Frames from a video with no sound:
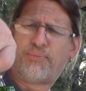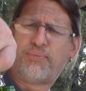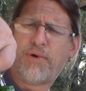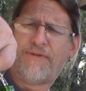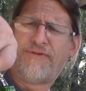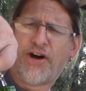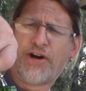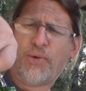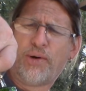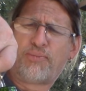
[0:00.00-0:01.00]
A
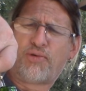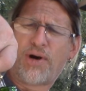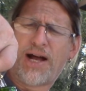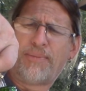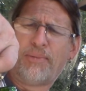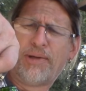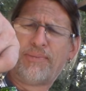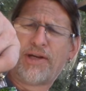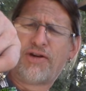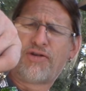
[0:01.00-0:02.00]
funnel would probably
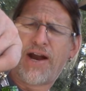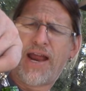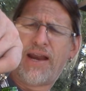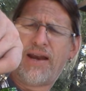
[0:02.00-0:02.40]
be great,